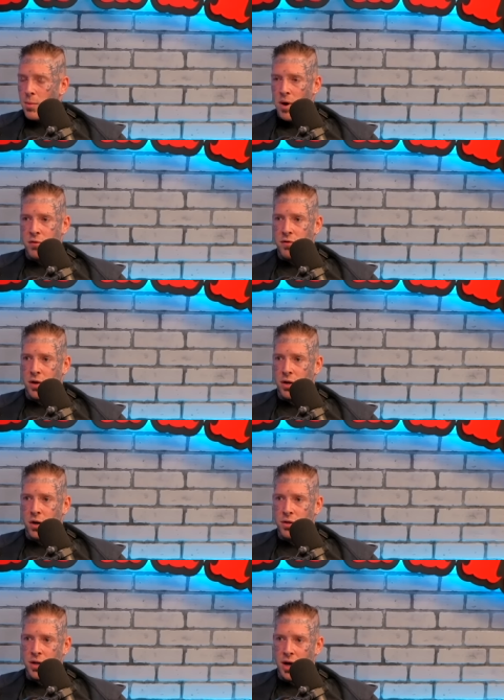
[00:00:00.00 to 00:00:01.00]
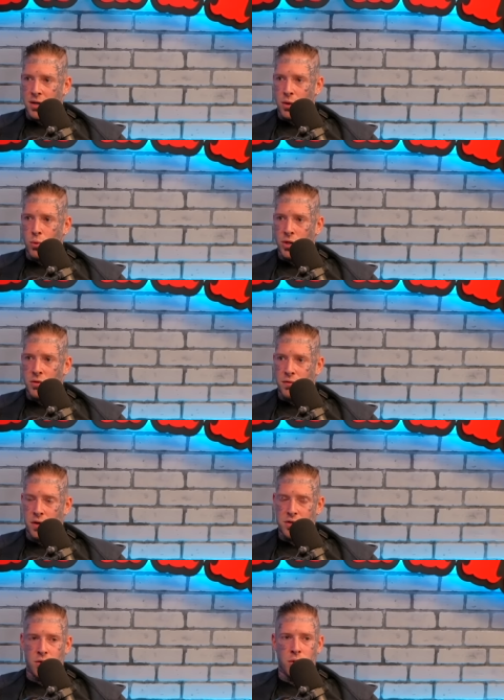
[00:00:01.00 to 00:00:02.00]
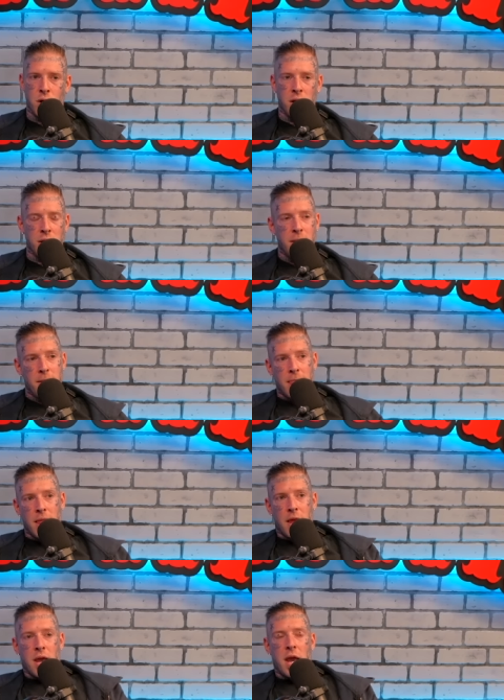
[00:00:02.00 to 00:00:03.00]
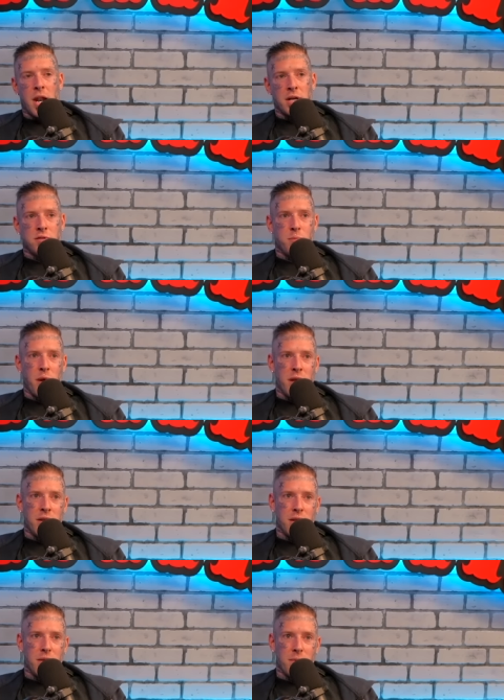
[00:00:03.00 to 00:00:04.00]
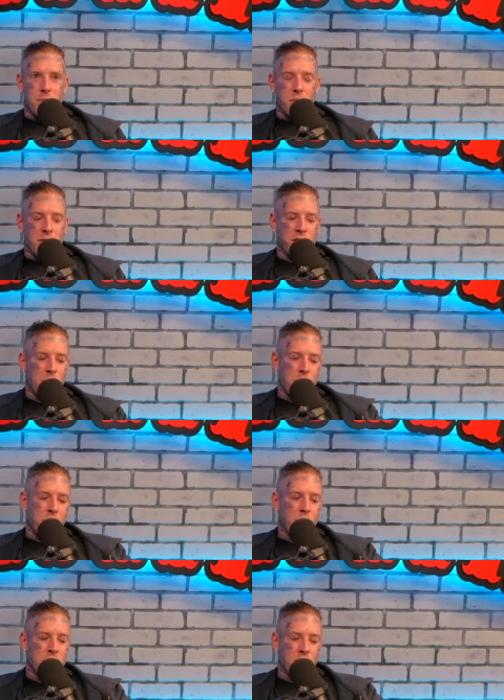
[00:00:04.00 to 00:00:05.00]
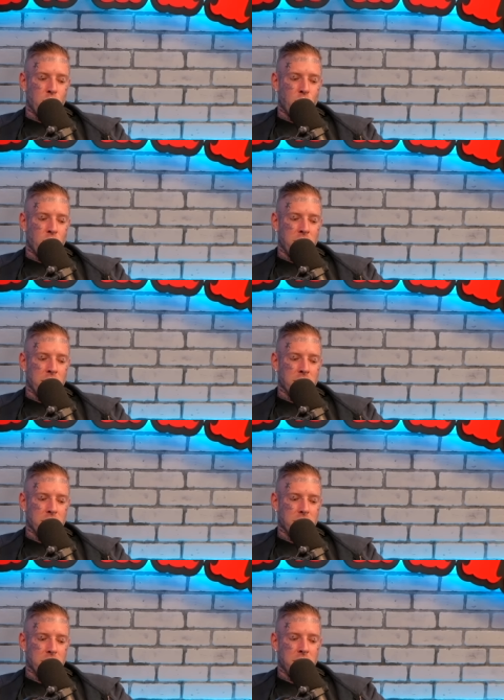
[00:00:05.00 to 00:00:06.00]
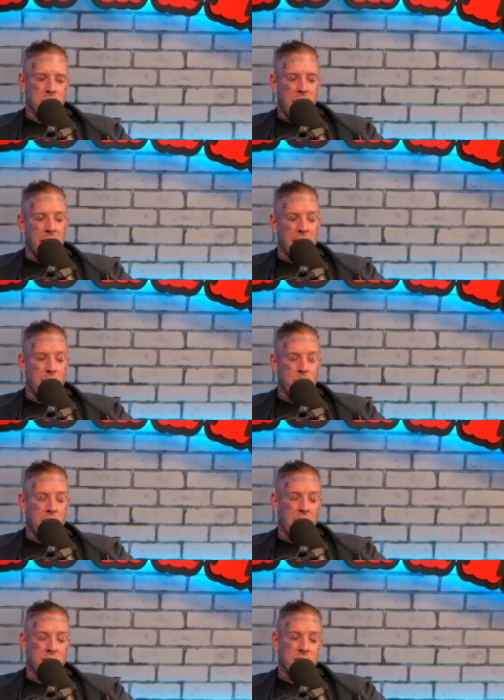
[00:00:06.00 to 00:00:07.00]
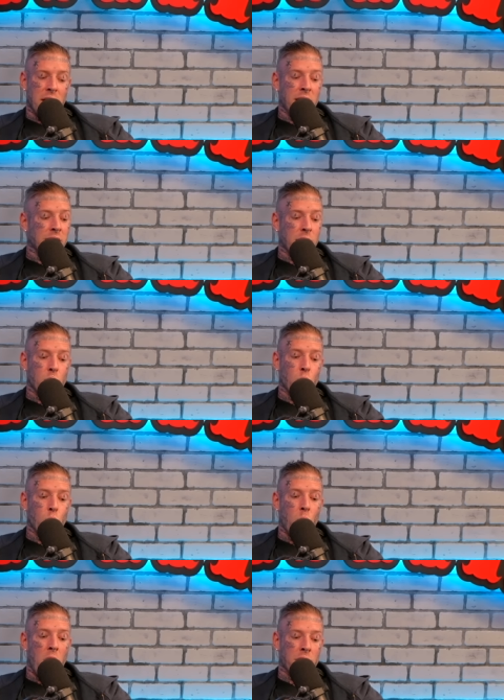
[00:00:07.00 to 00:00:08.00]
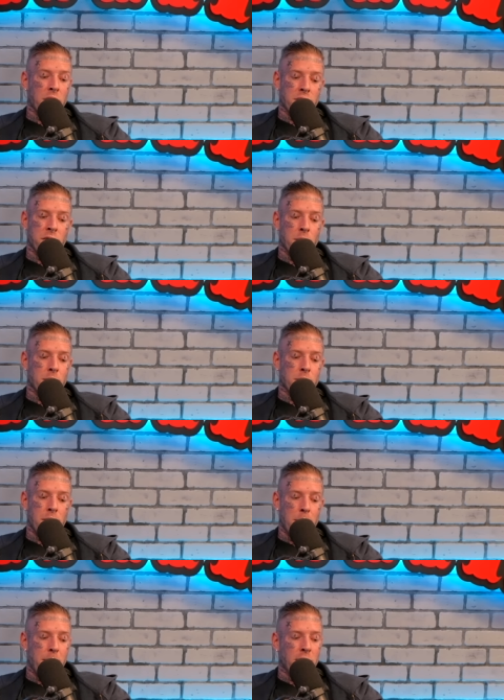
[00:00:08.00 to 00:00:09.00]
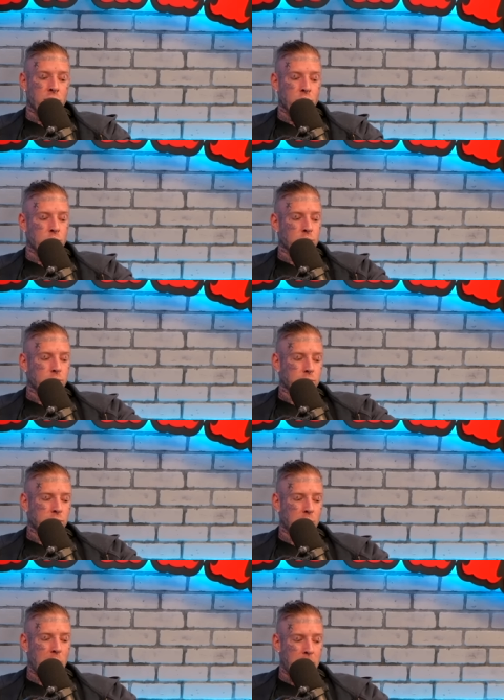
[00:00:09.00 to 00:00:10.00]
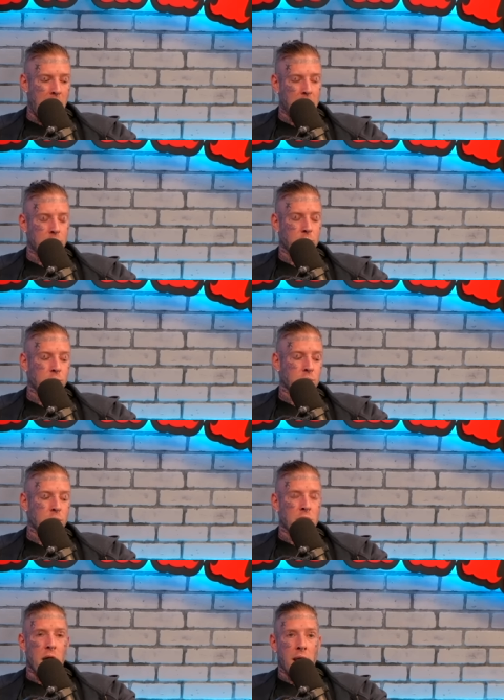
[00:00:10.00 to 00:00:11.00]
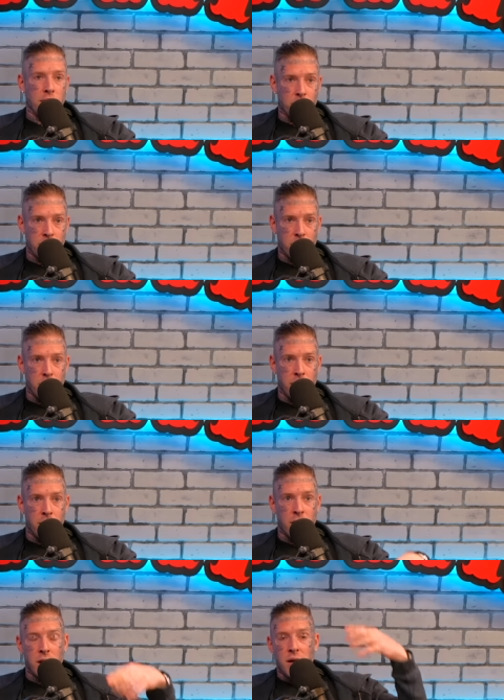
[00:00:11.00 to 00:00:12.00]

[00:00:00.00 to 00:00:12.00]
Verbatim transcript: i'm having a fucking heart attack like what the fuck is going on and i spent from 3 in the morning till 9 a.m the next day like walking from my bedroom to my bathroom and i look in the mirror